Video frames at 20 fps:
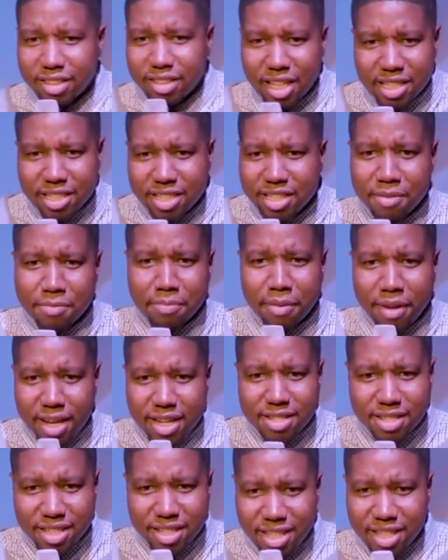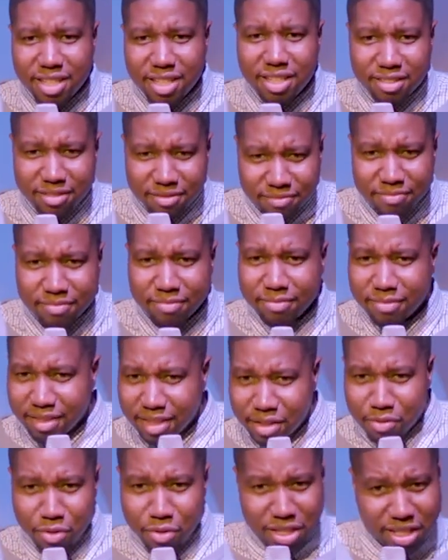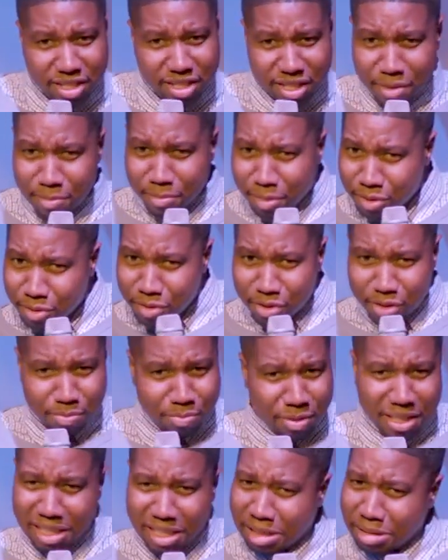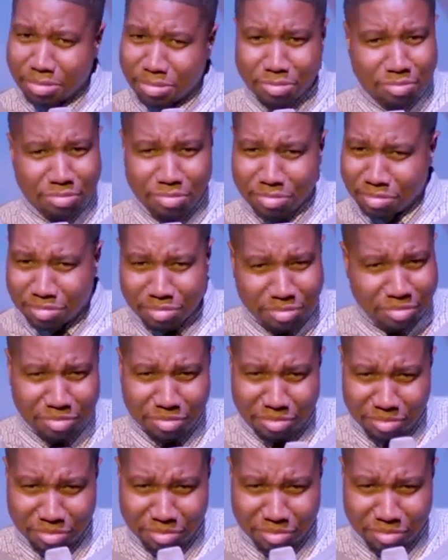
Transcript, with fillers: that chimpanzee resembles, but. Mm